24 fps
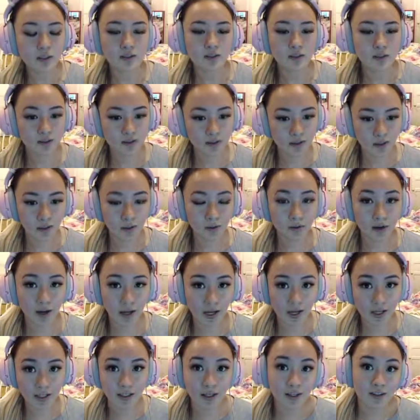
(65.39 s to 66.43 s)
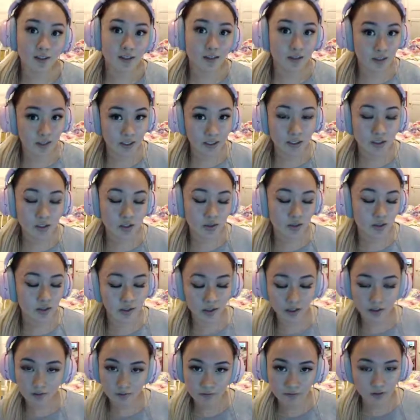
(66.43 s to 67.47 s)
to go and get the link to the
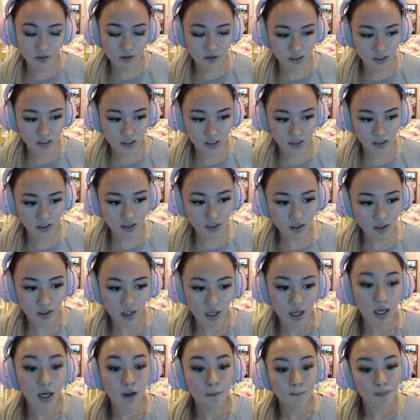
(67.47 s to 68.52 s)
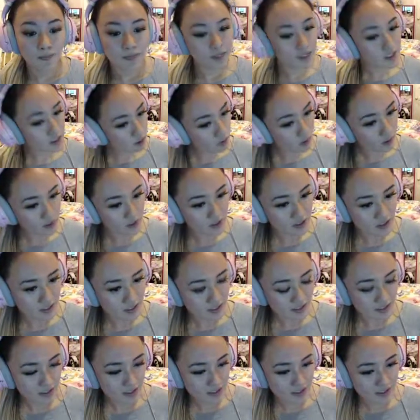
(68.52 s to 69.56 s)
info session. Discord
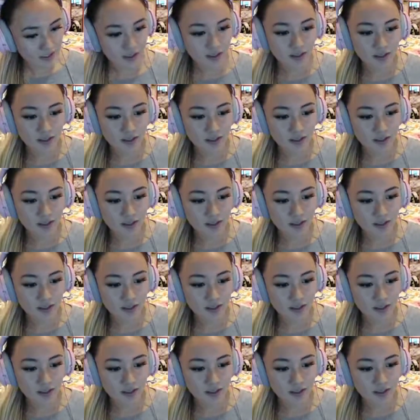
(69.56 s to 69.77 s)
logistics.